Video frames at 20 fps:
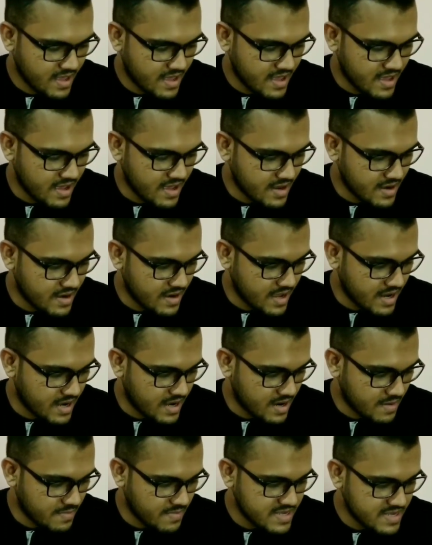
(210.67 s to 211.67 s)
And at
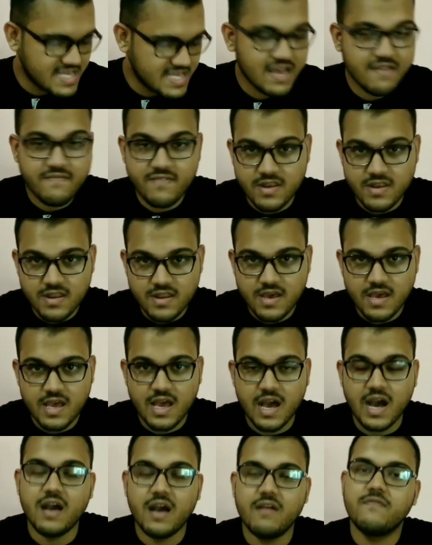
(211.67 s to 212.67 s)
number 7,
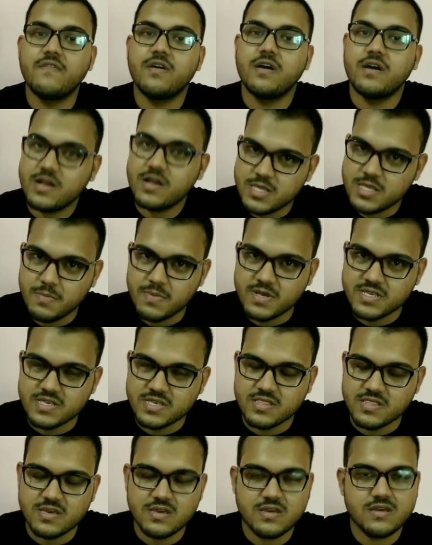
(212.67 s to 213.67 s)
I have Rang De
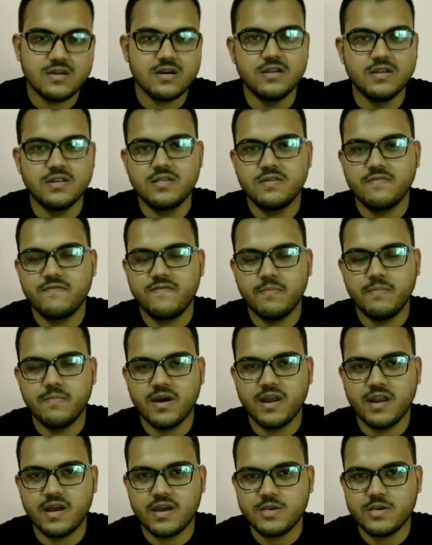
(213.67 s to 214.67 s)
Basanti, another film by
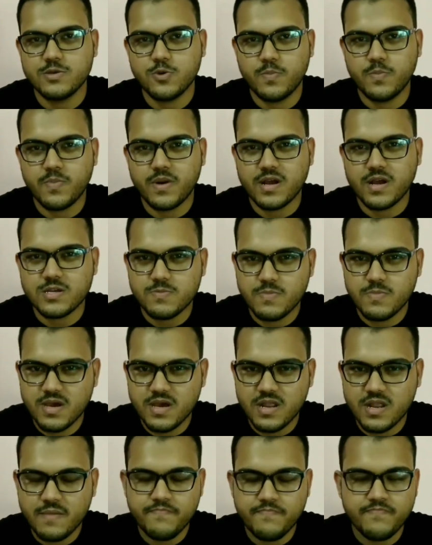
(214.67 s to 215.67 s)
Rakesh Prakash
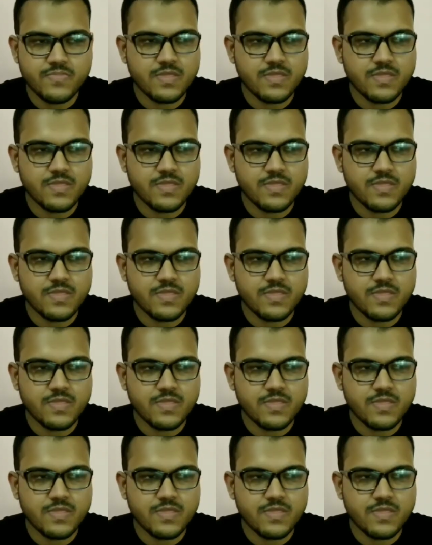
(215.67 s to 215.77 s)
Mehra,